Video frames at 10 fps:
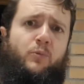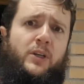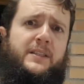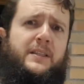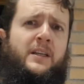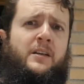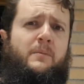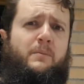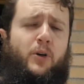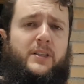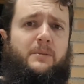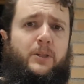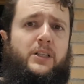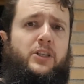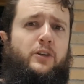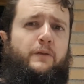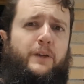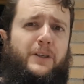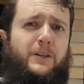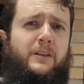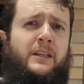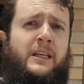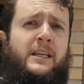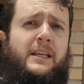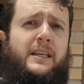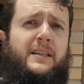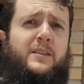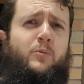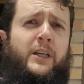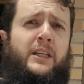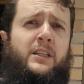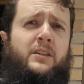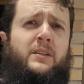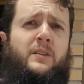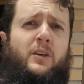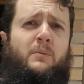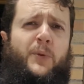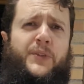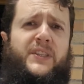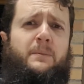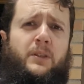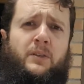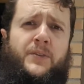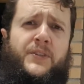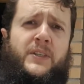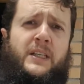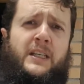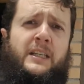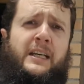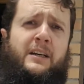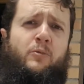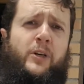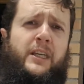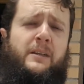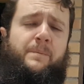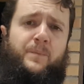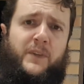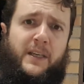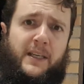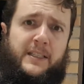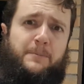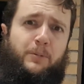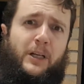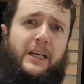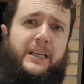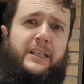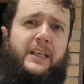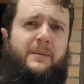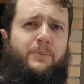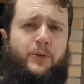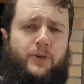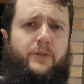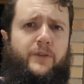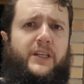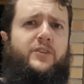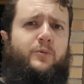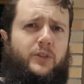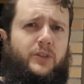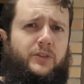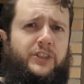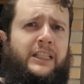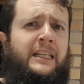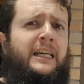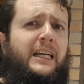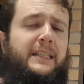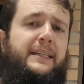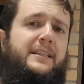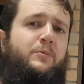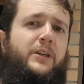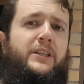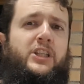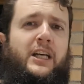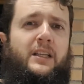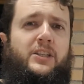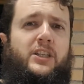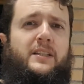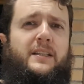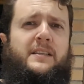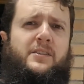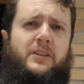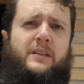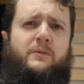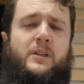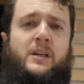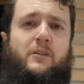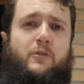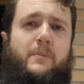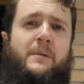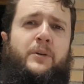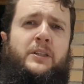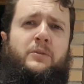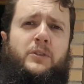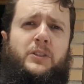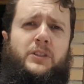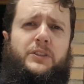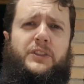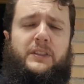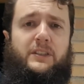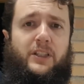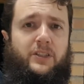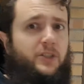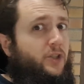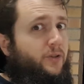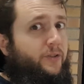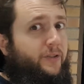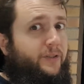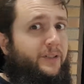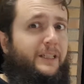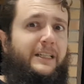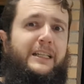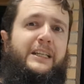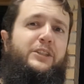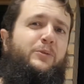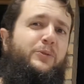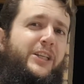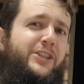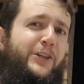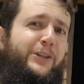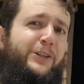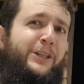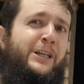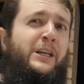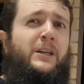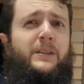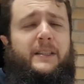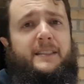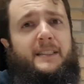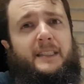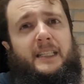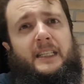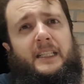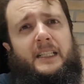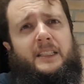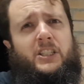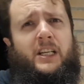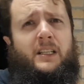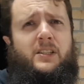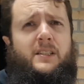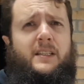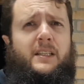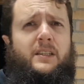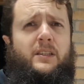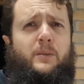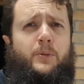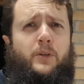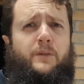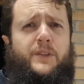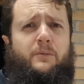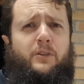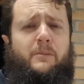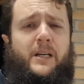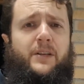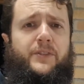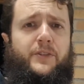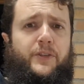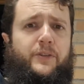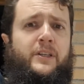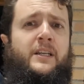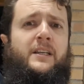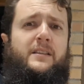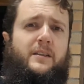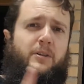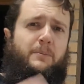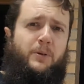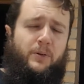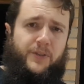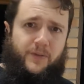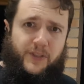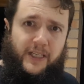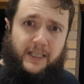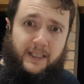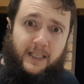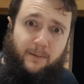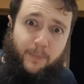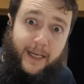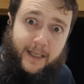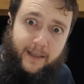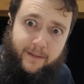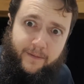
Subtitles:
What's possibly new for you is we're going to use a lot more symbols in how we explain and prove these rules. And that's where the challenge is. It's not in remembering the rules, though you should, and you will to. The challenge is in the proofs that we're about to do. So I'm going to pause for a second, come back.